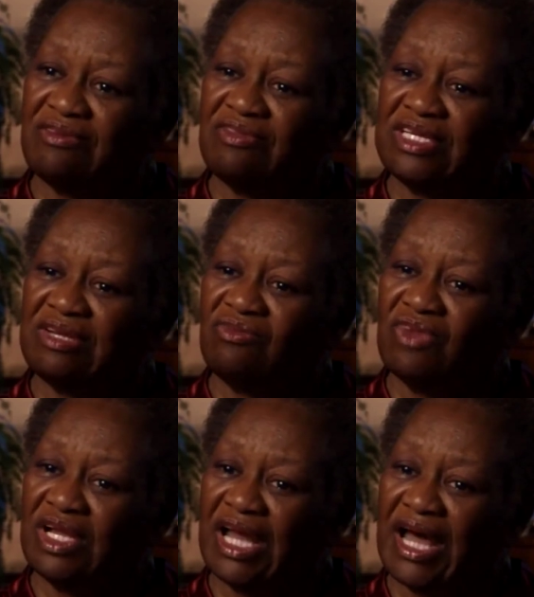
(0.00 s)
They didn't
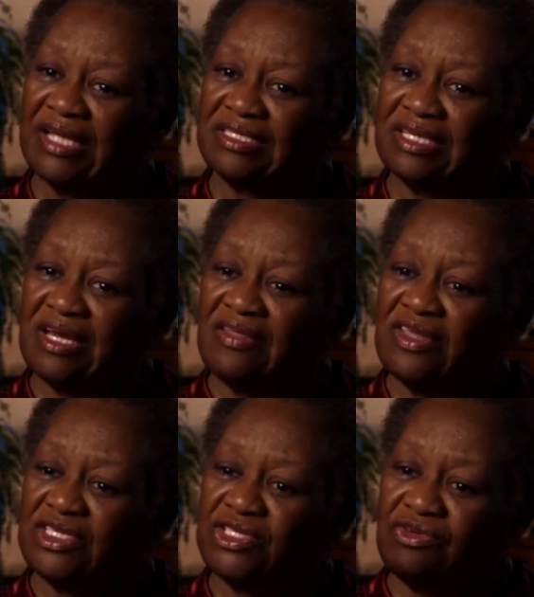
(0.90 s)
realize
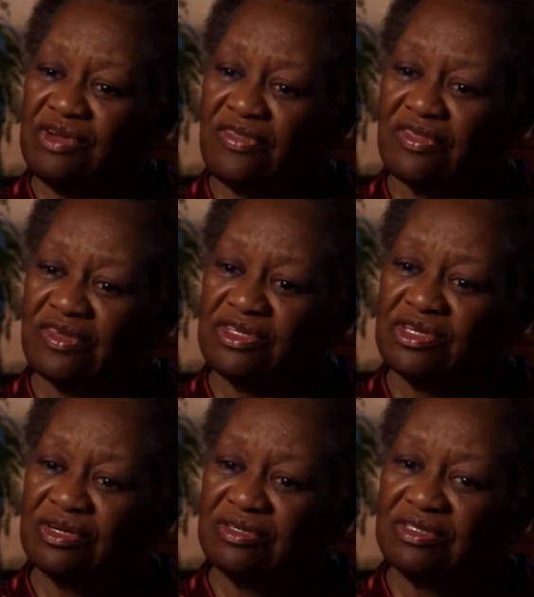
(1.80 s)
the strength of the
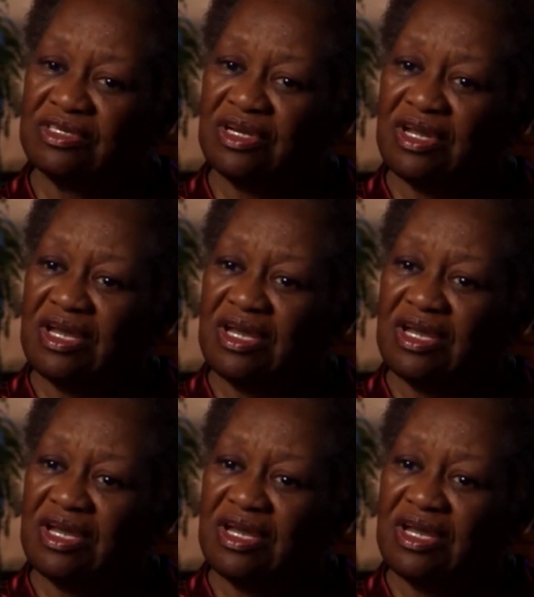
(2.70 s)
church.